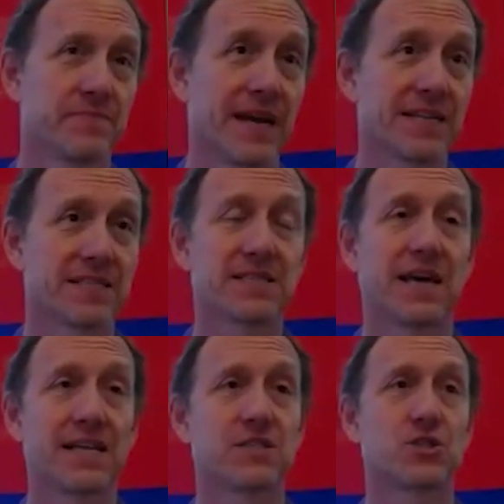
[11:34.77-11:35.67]
That's,
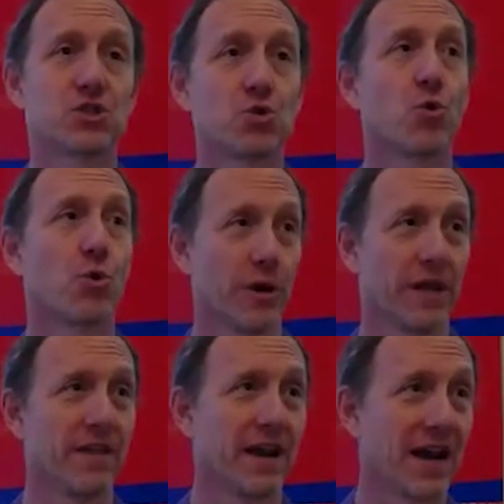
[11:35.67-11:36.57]
that's a story
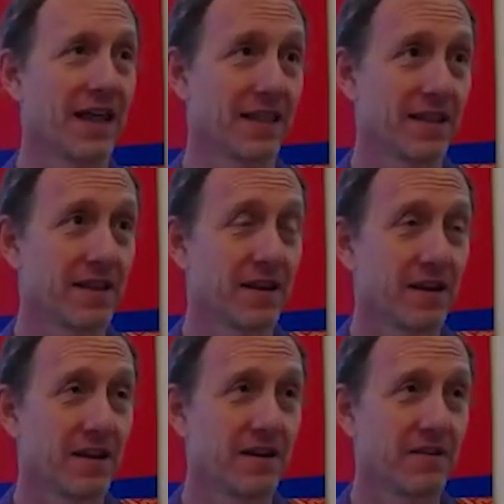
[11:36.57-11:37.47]
that I
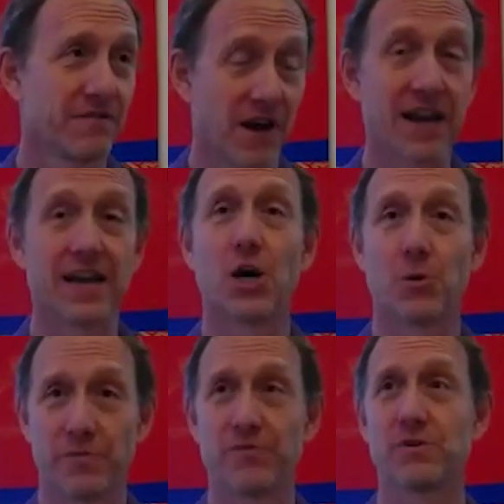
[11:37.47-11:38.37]
find
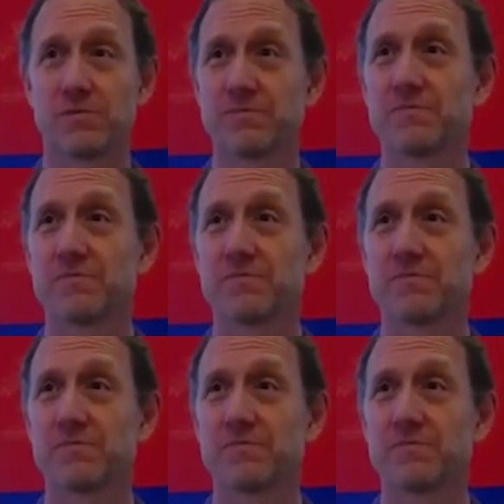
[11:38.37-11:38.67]
helpful